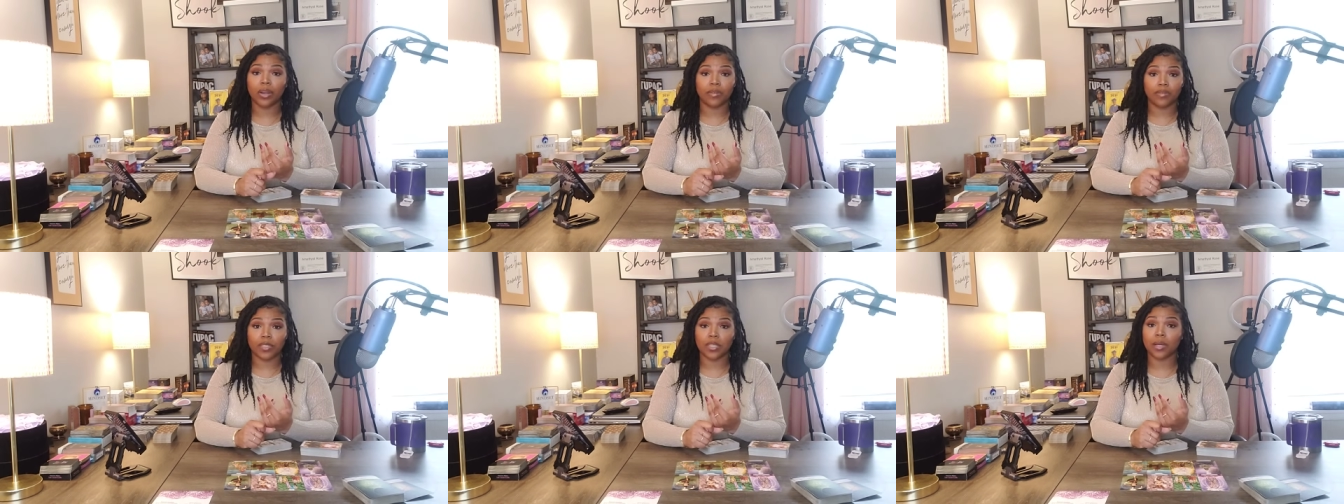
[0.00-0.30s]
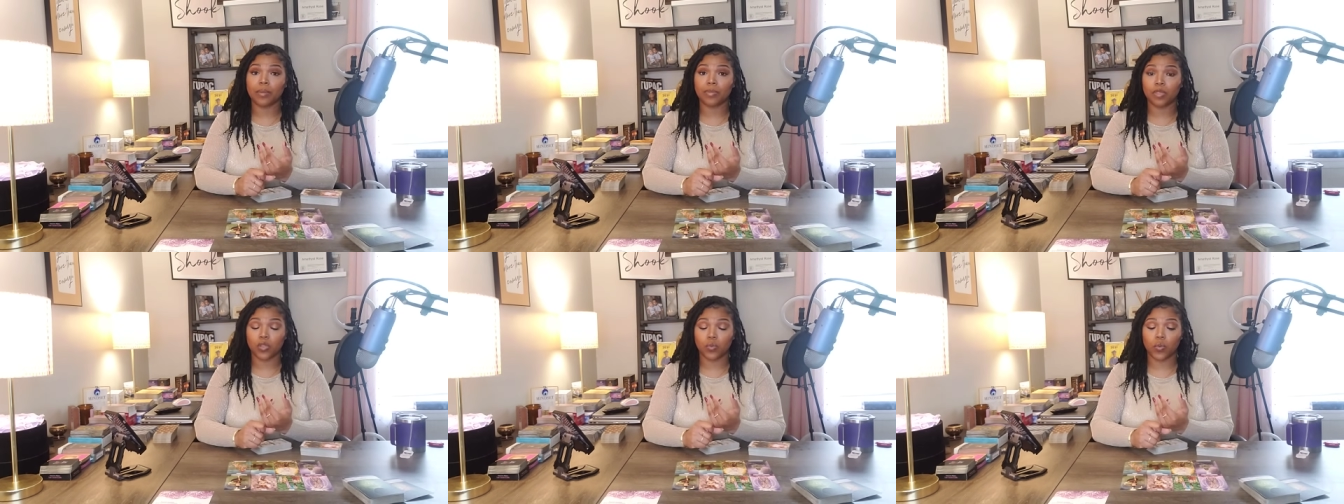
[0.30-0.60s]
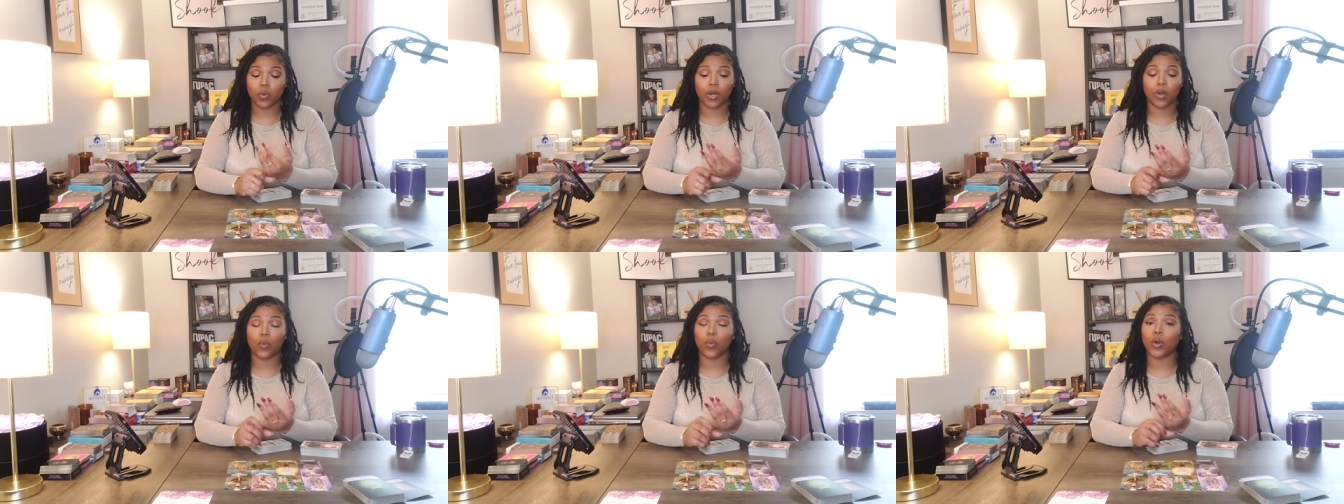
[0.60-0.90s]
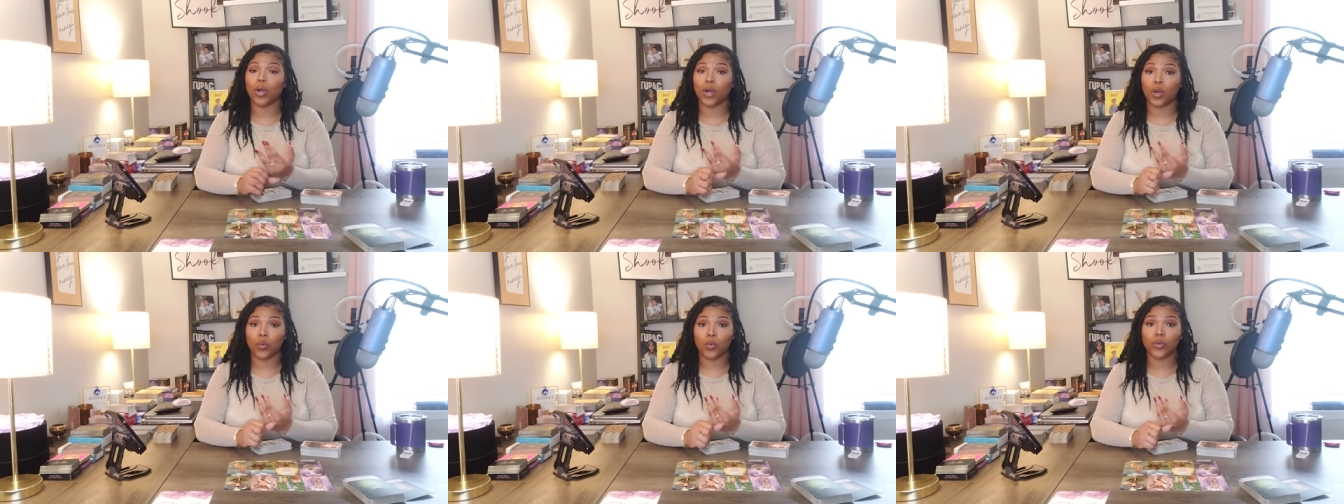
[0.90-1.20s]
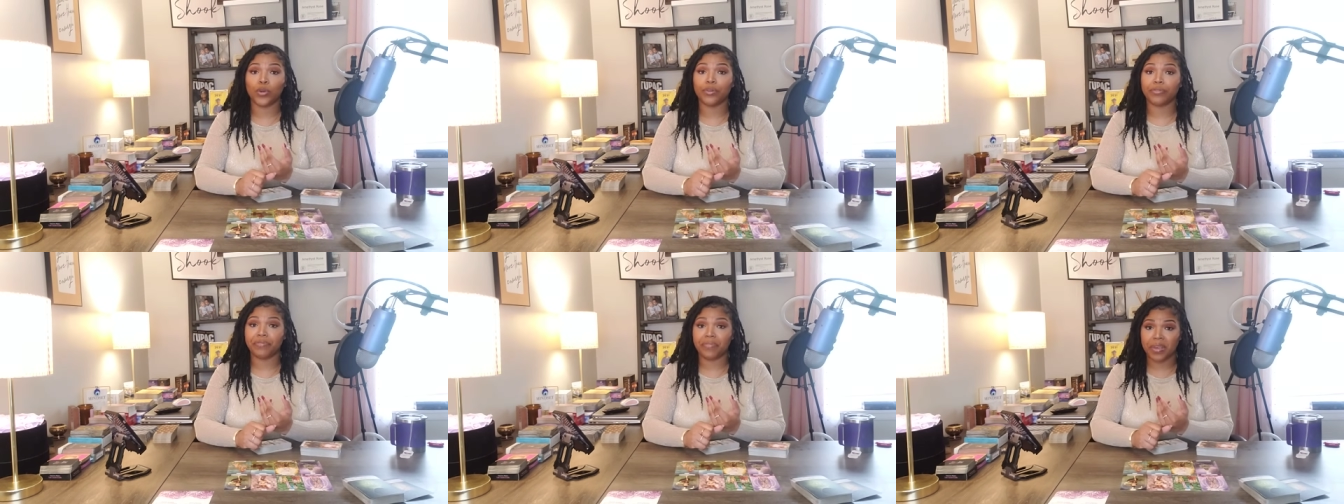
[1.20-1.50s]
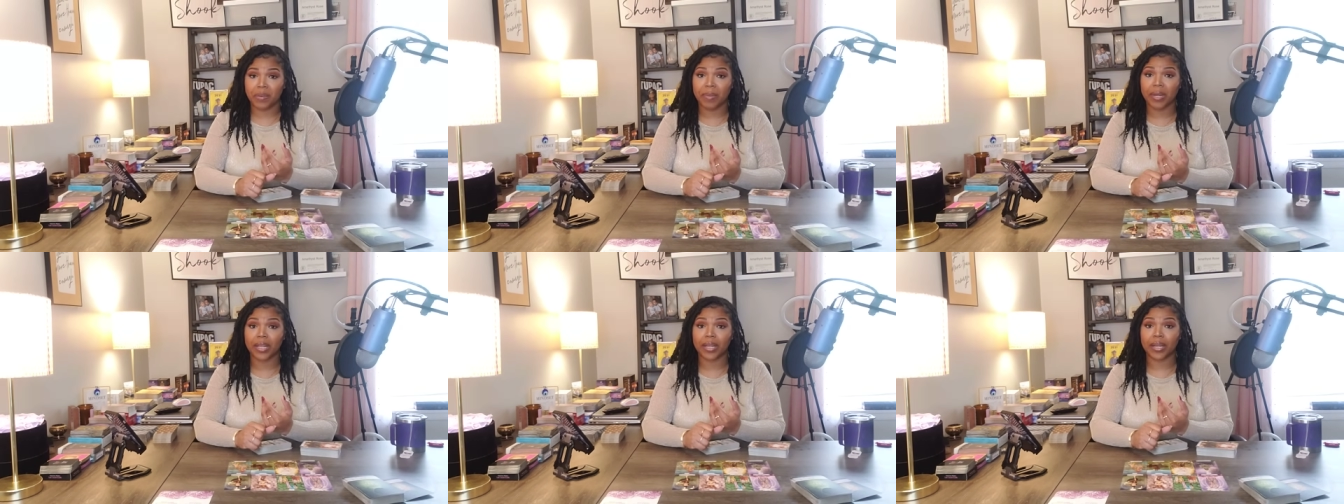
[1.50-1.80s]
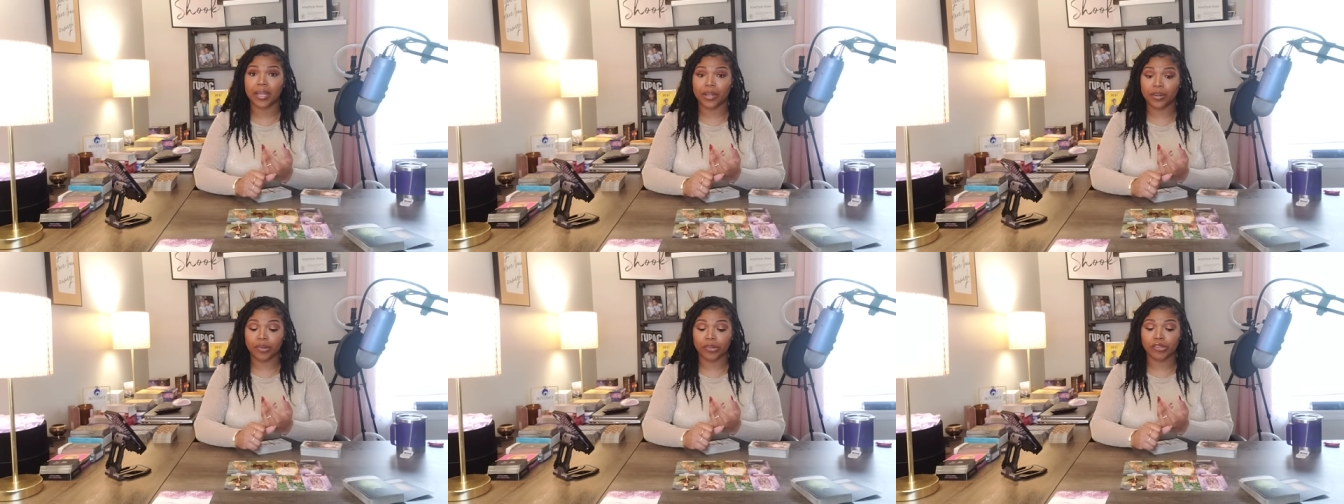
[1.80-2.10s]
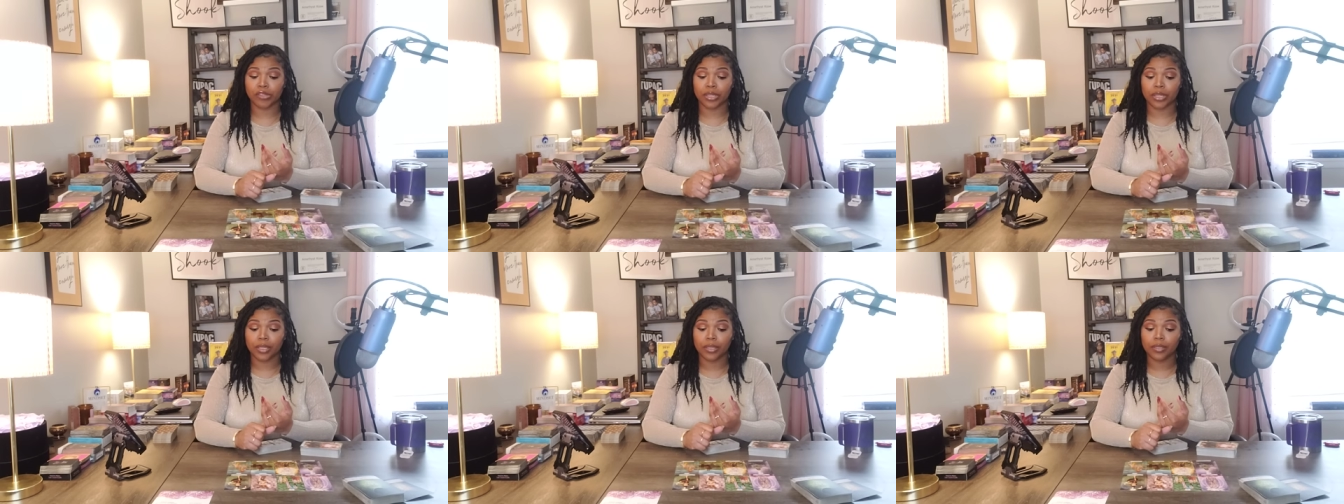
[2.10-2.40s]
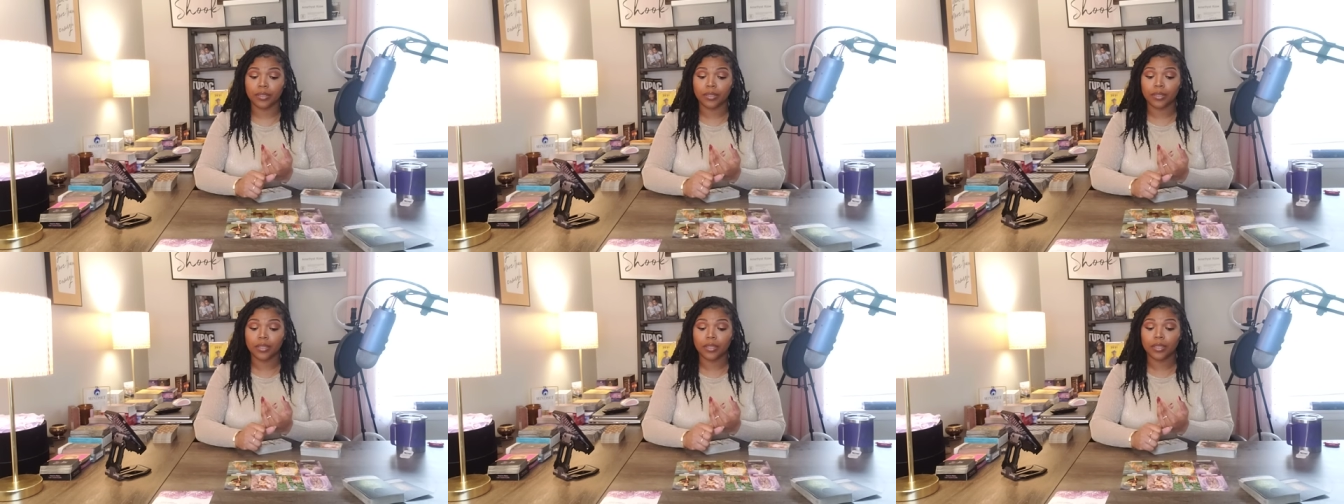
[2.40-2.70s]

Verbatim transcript: of some sort or older feminine energy.